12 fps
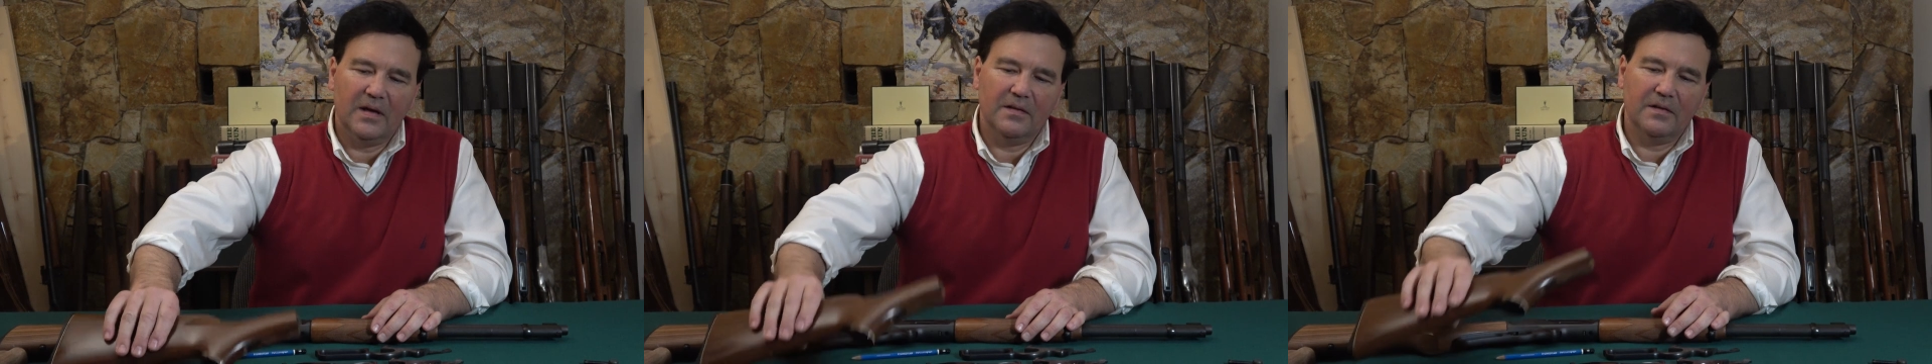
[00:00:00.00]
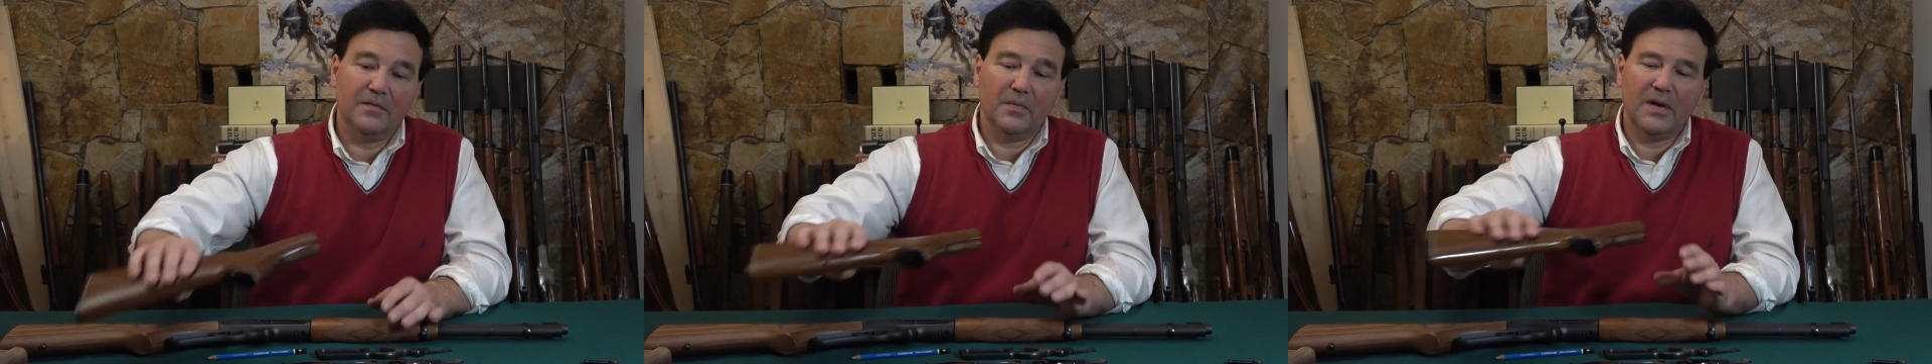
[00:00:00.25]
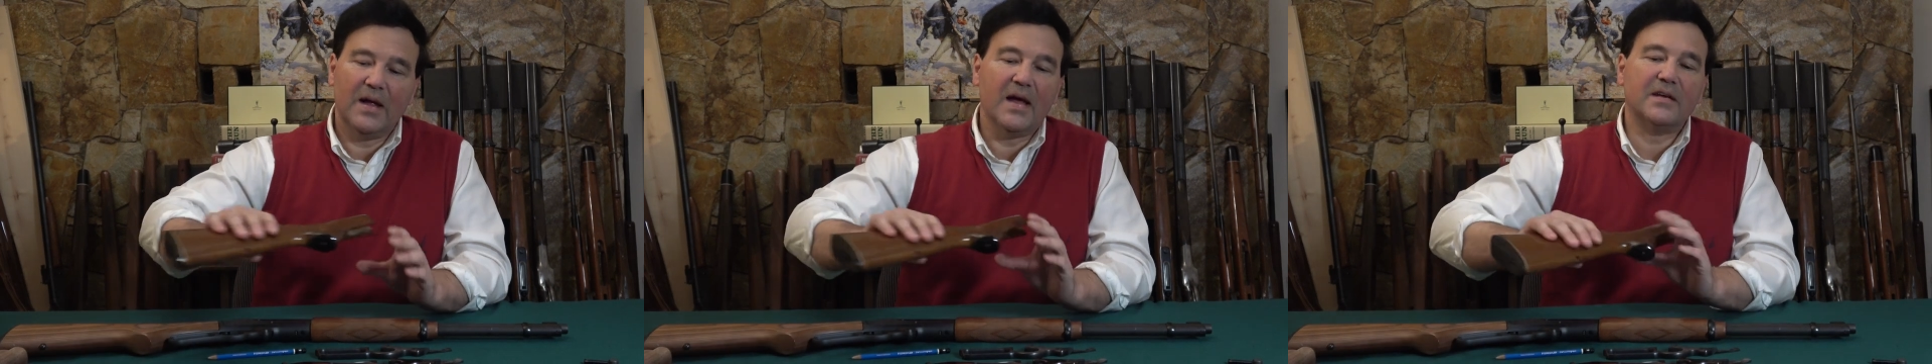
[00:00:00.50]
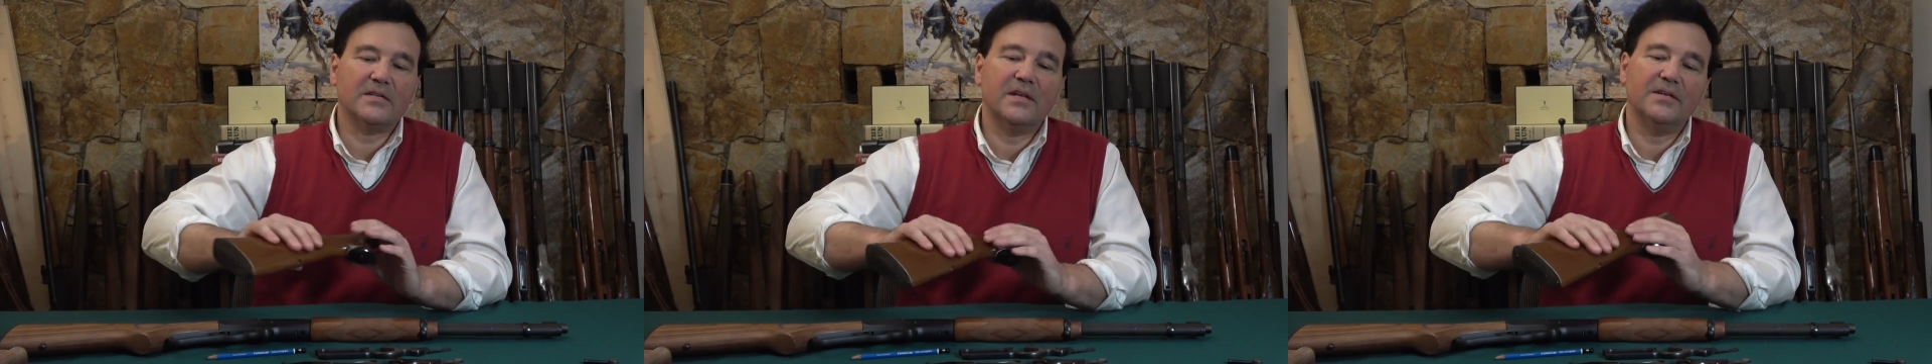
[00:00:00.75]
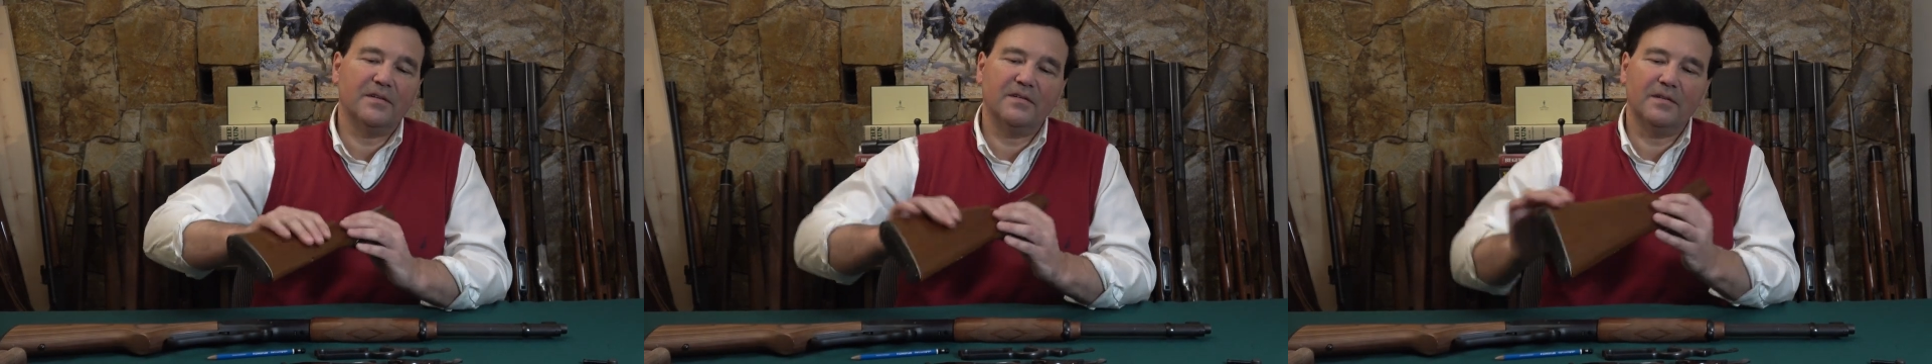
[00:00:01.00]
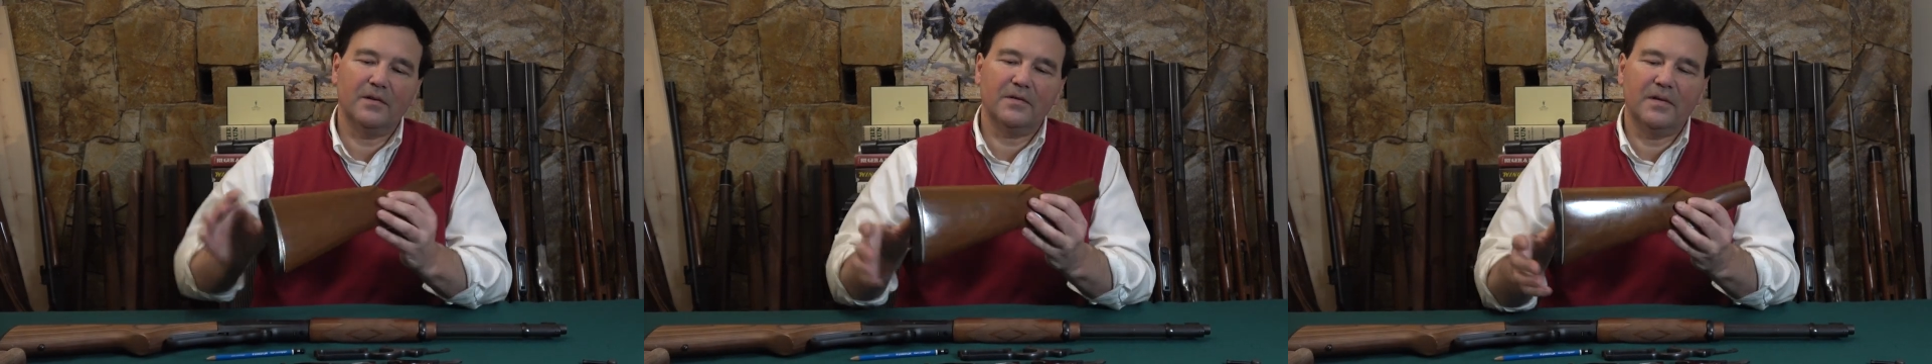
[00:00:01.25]
This one, I actually
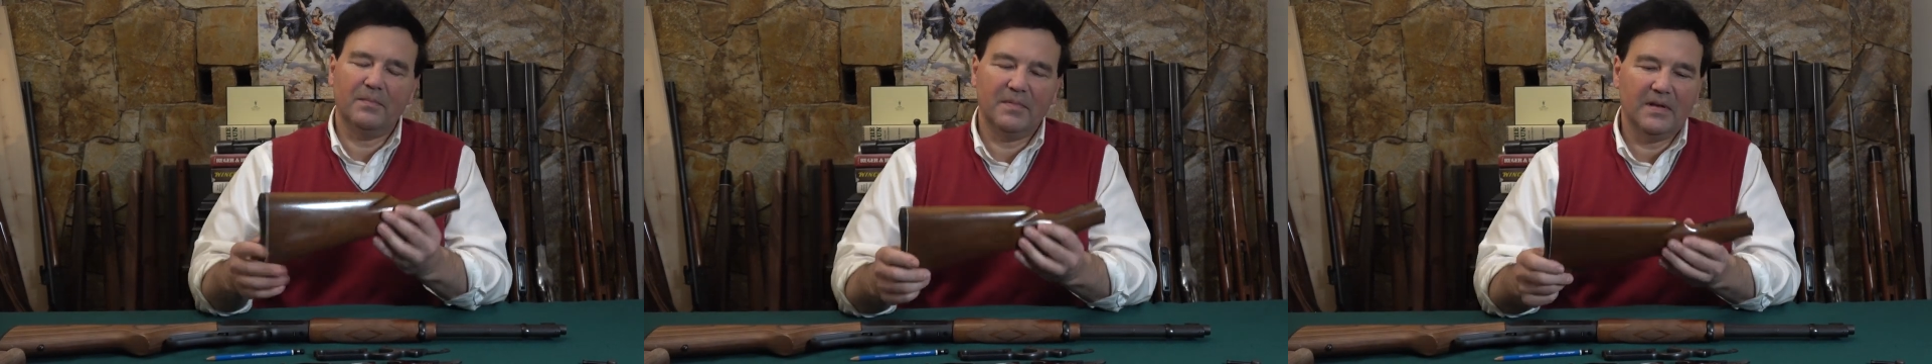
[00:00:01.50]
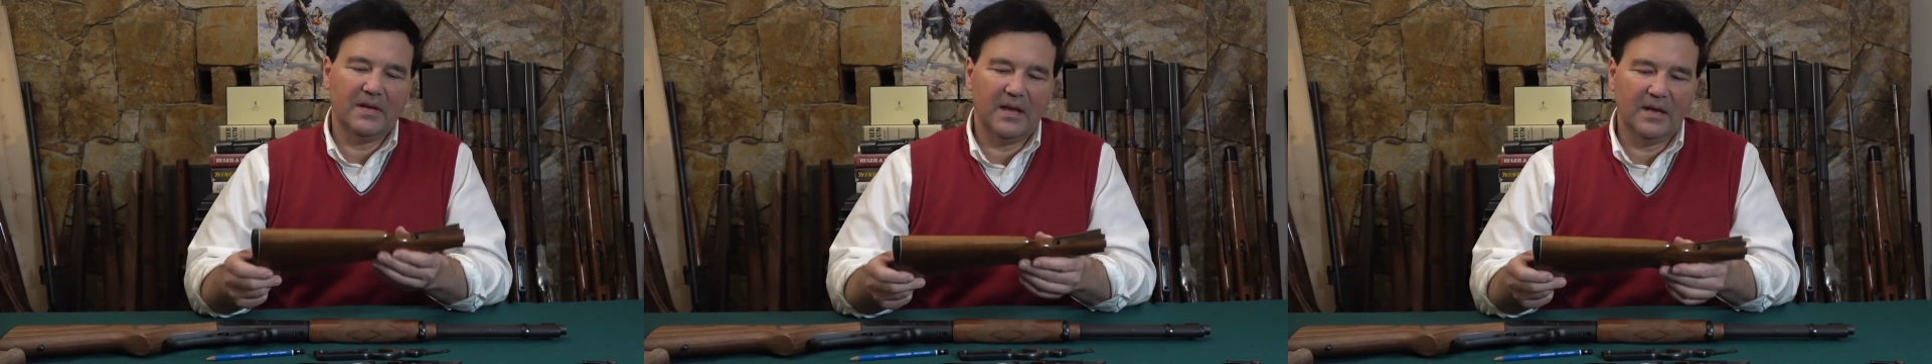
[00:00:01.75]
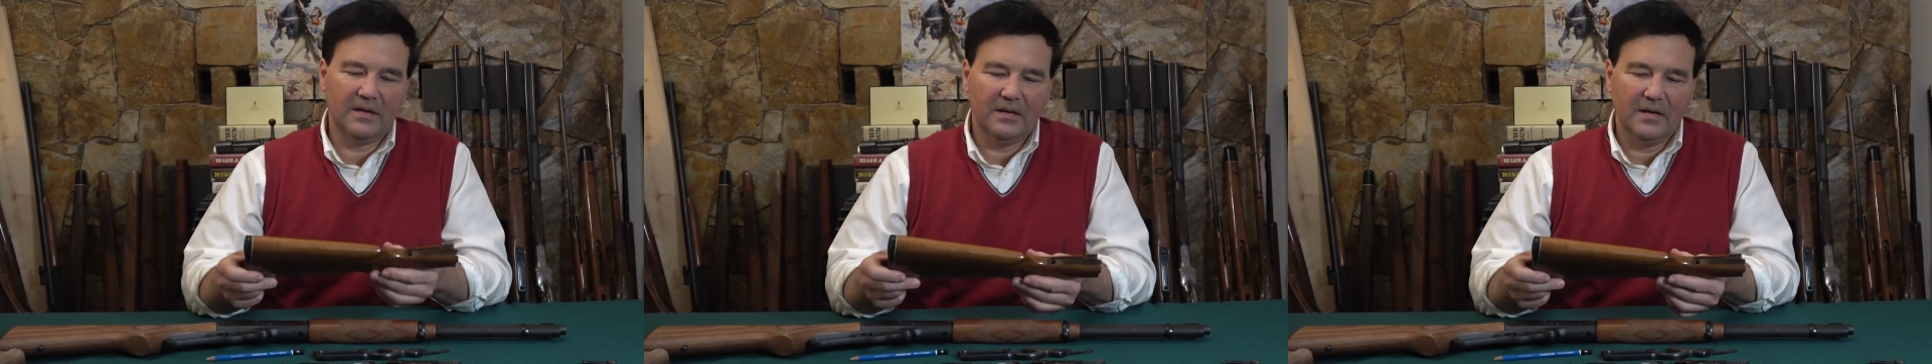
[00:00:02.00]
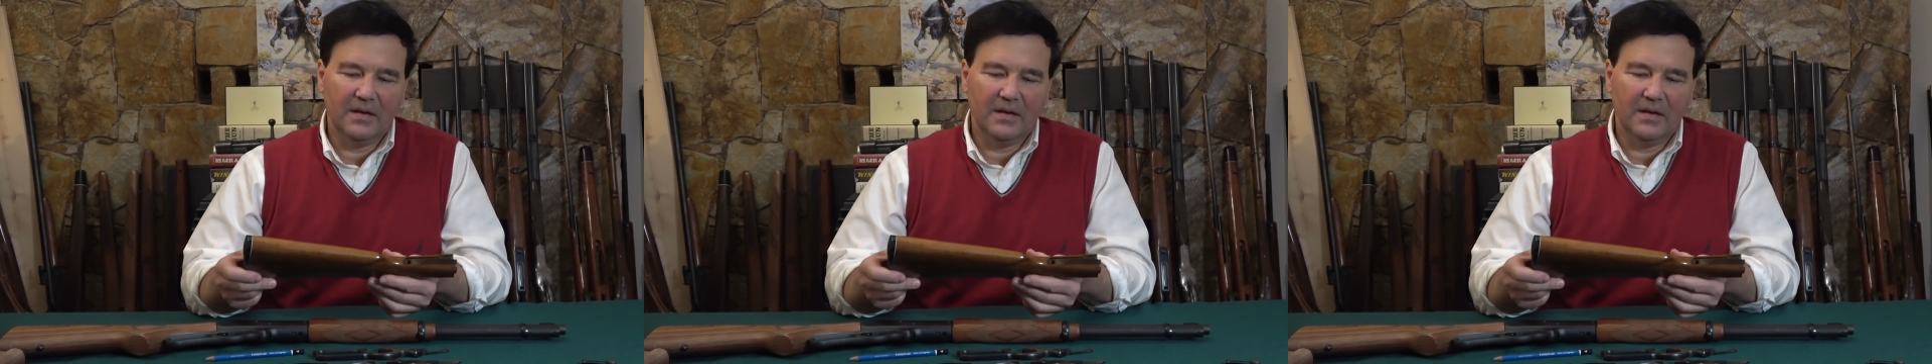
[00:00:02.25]
just looked up the date.